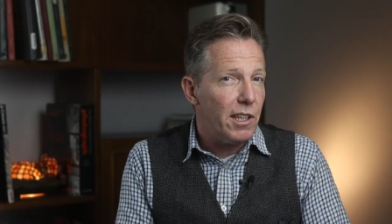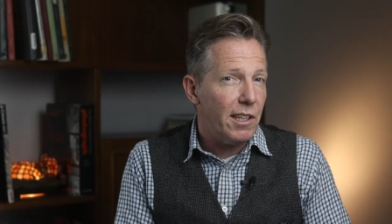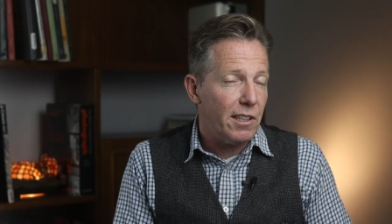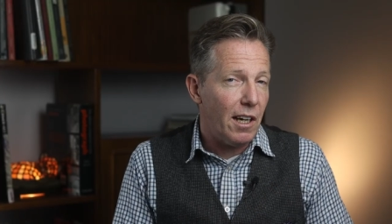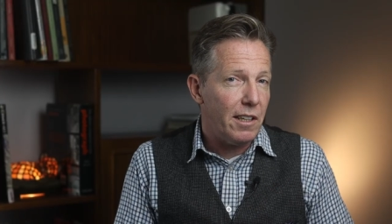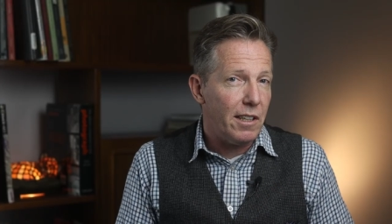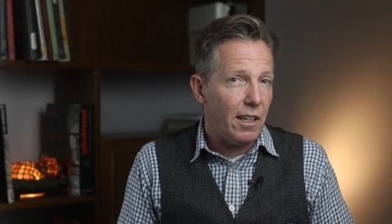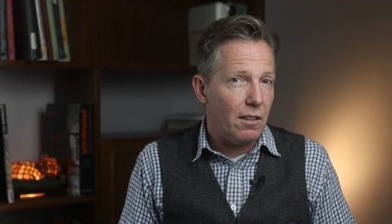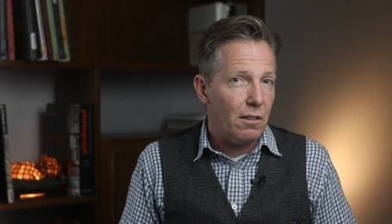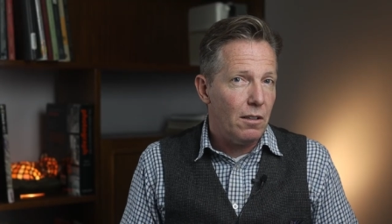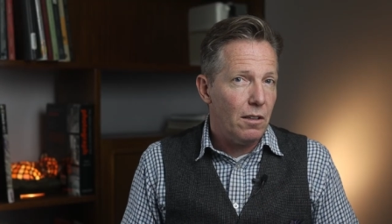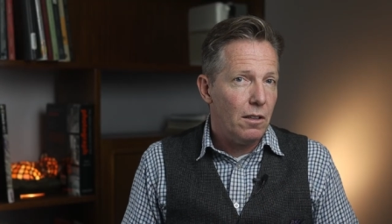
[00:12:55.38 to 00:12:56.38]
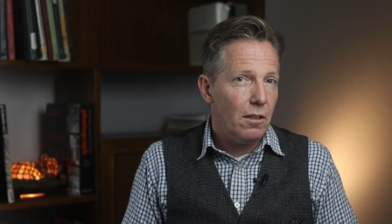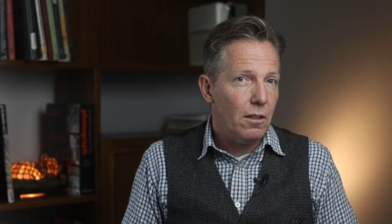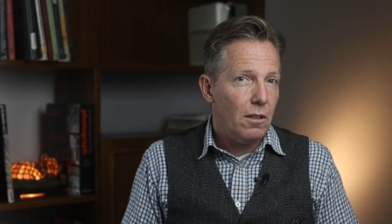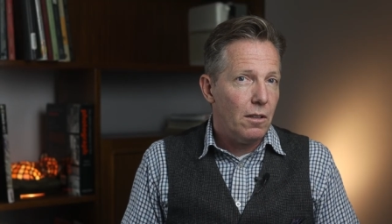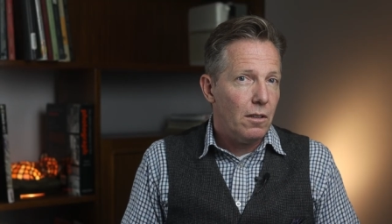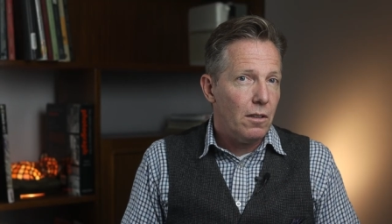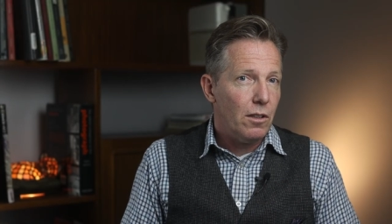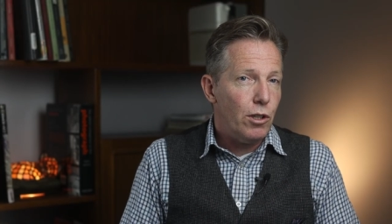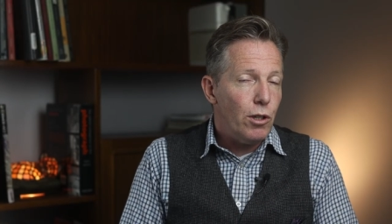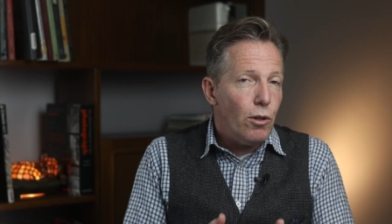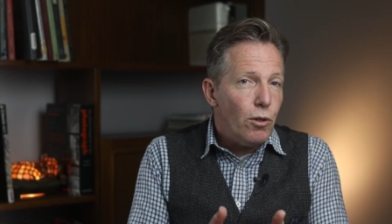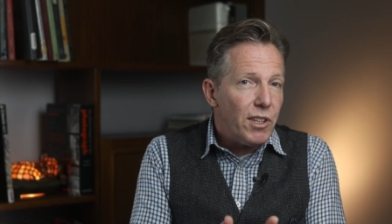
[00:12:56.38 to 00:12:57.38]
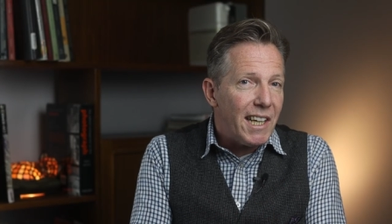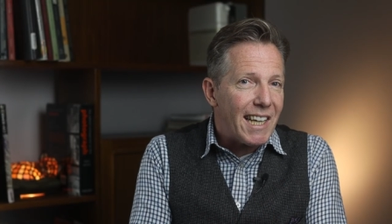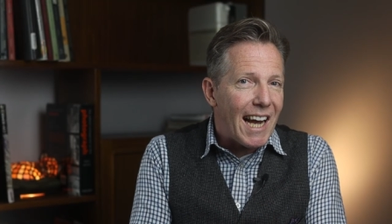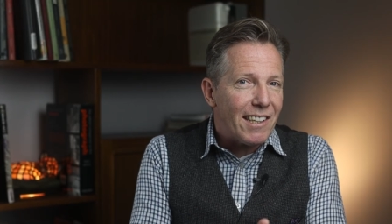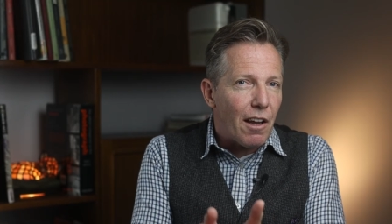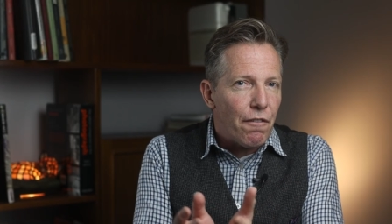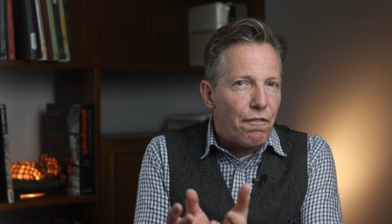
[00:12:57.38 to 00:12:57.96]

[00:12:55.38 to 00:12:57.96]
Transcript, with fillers: to this idea, use it as a